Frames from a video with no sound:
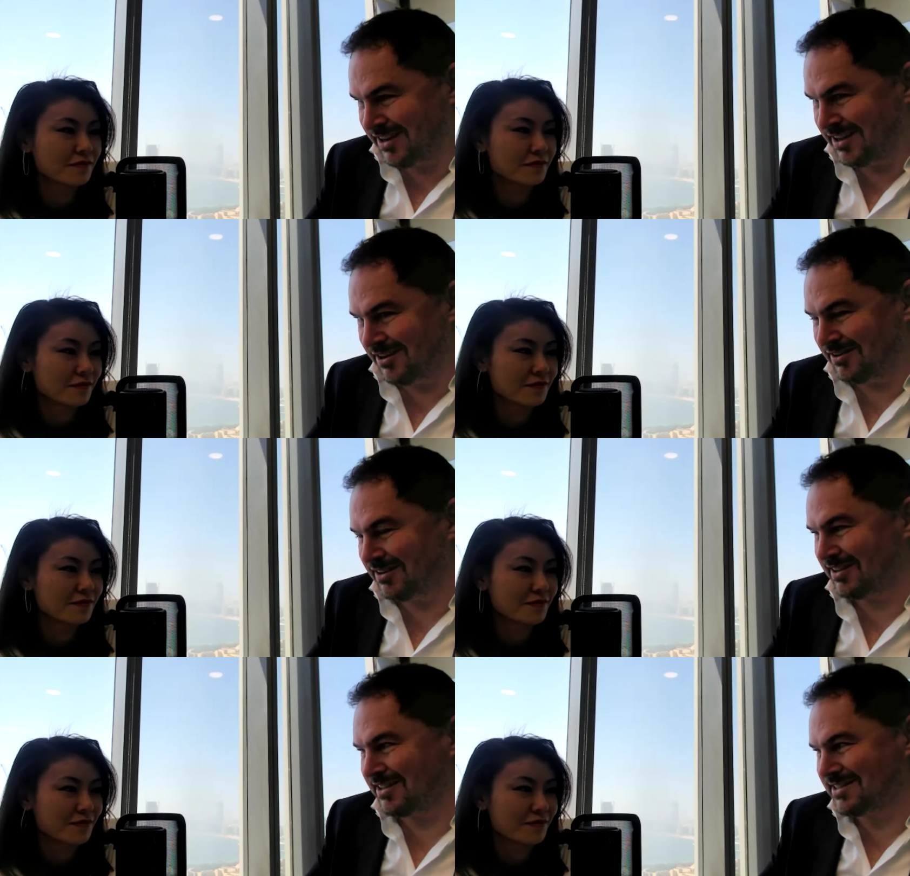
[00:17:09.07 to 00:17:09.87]
Speaker 1: you know
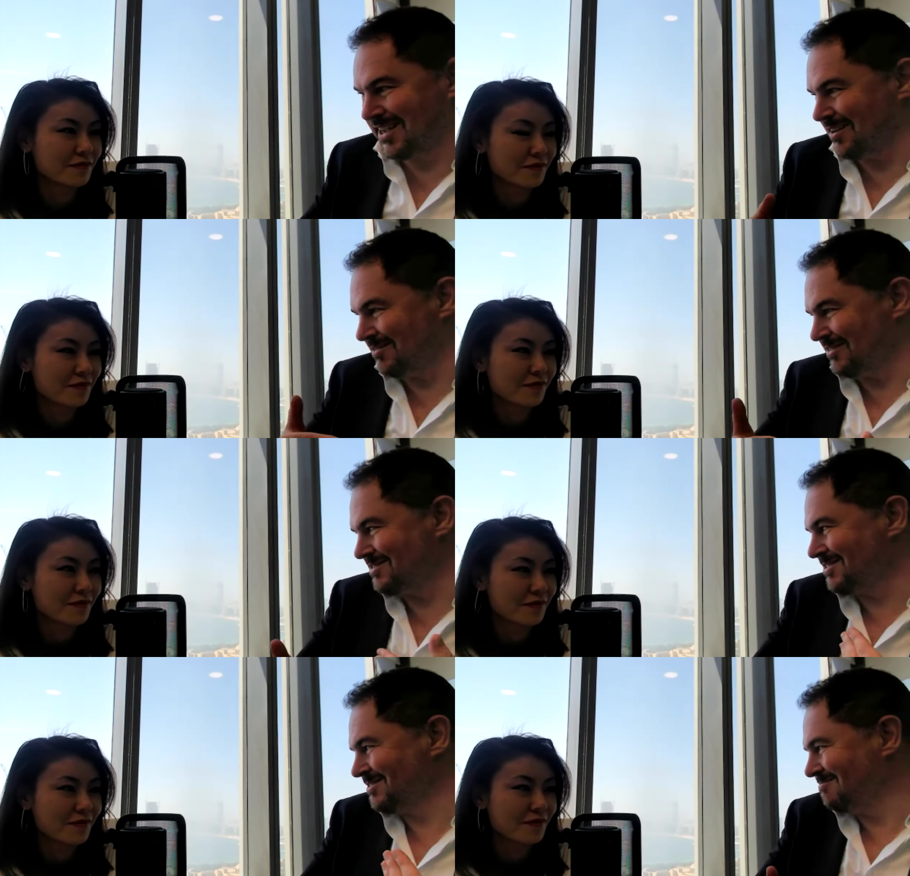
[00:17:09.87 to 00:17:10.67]
it, it's like a
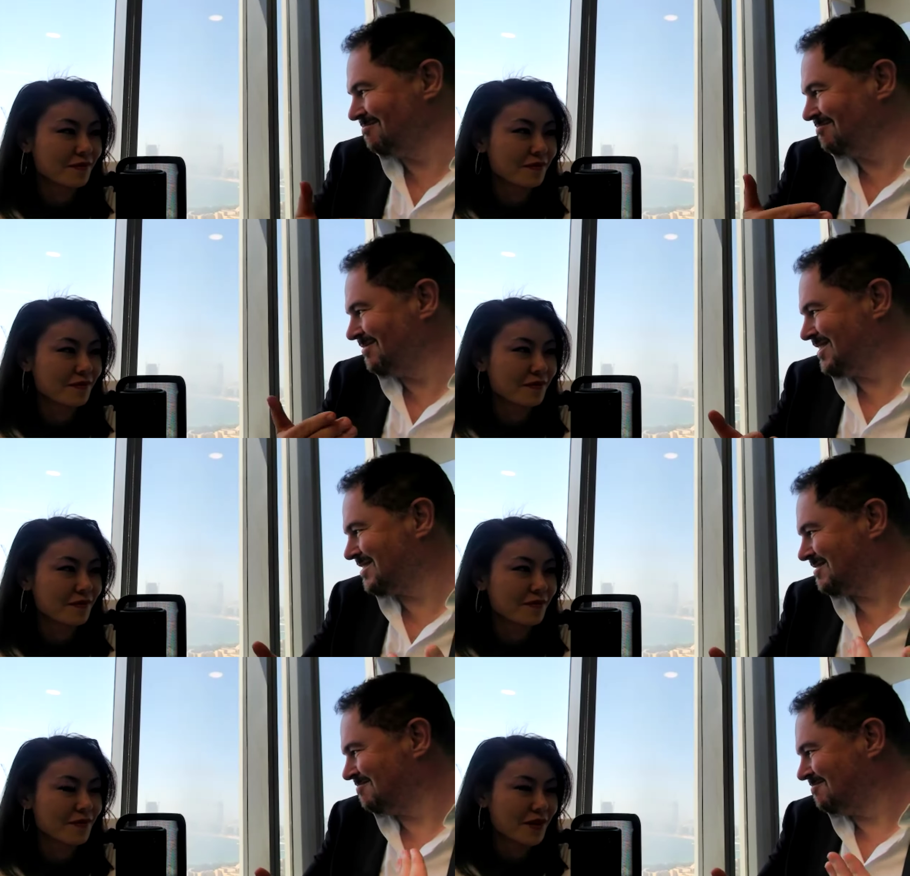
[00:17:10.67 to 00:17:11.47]
it's
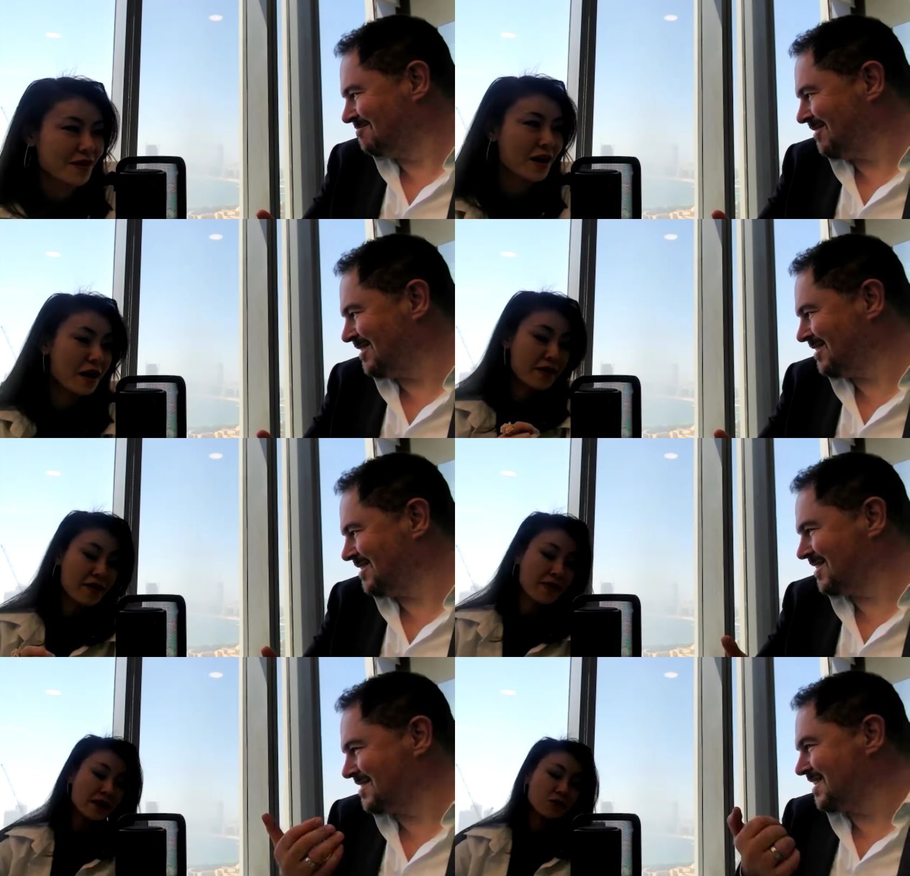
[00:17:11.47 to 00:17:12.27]
it's I think
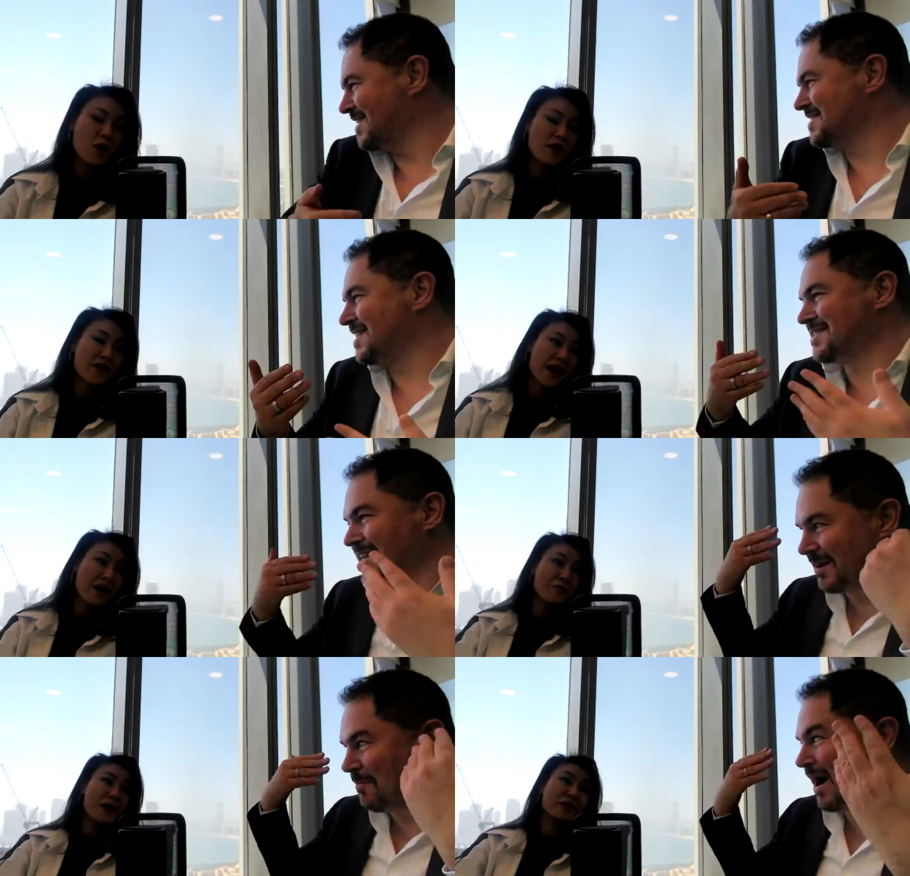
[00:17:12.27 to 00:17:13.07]
that yeah, was the
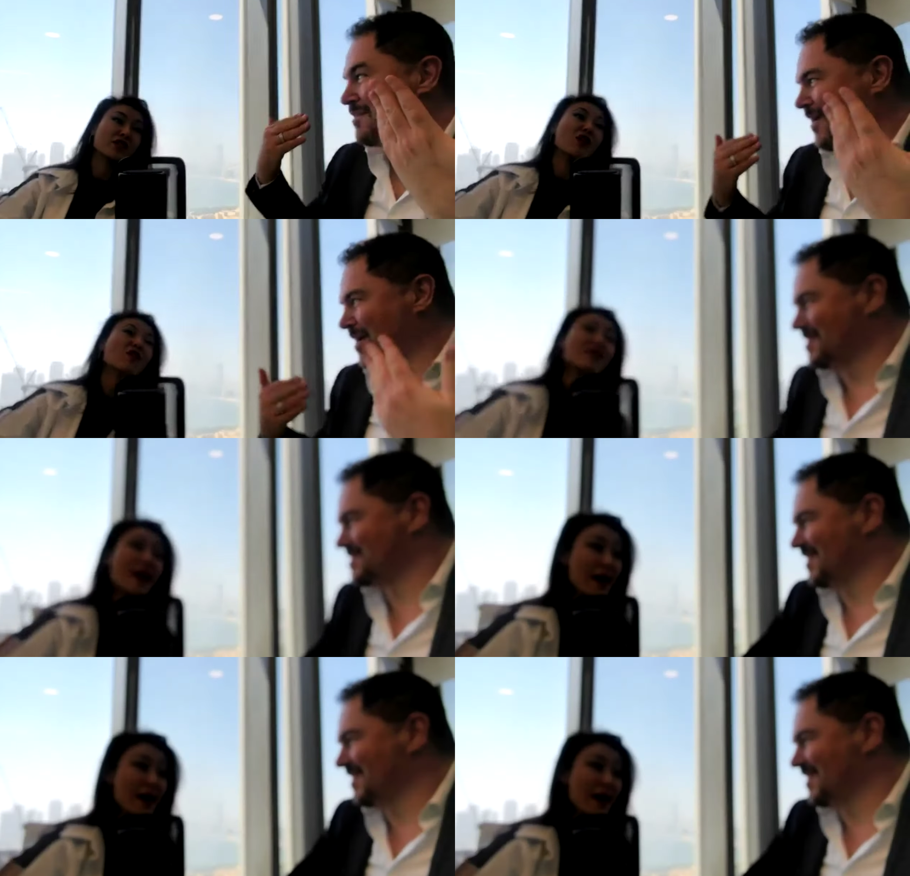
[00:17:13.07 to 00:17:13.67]
government like don't